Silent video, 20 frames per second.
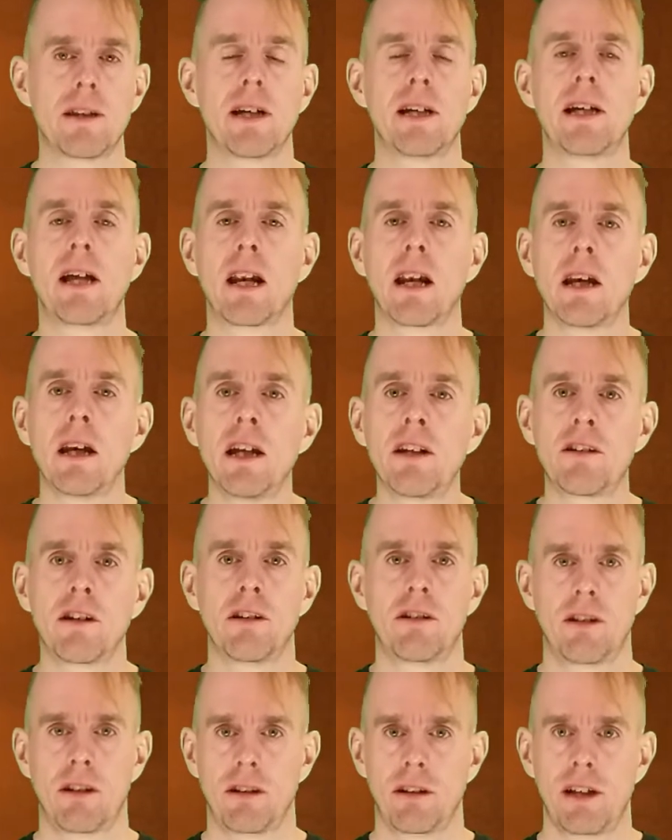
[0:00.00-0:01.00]
they
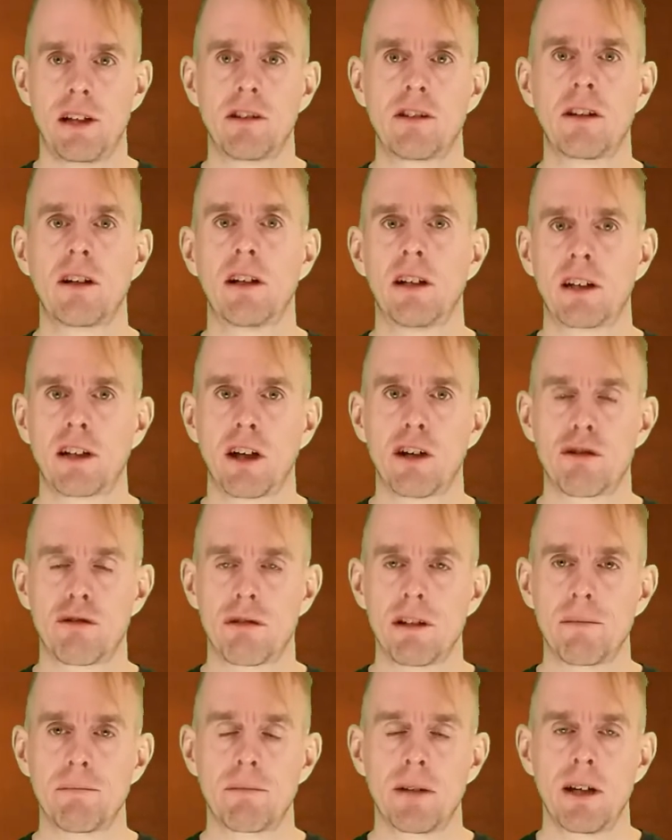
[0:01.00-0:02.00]
littered the entire
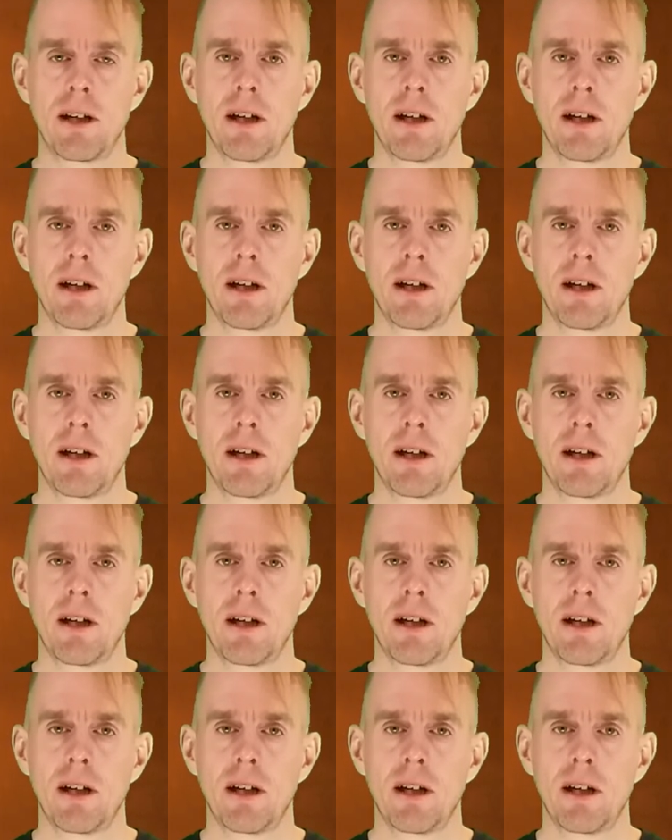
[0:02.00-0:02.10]
country,